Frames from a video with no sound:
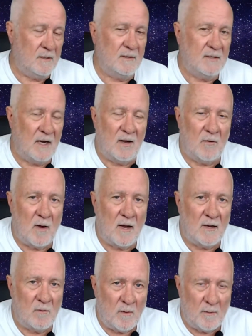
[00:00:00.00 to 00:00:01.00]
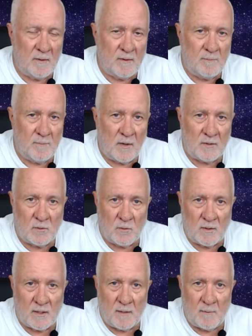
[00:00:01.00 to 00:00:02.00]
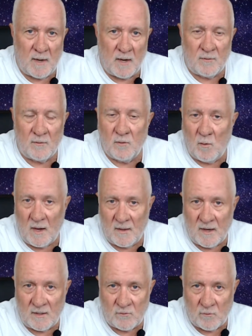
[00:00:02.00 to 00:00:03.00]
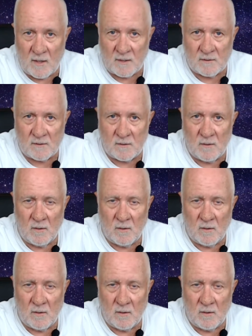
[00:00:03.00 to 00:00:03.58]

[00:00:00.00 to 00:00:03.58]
denigrating women by talking about the way they dress,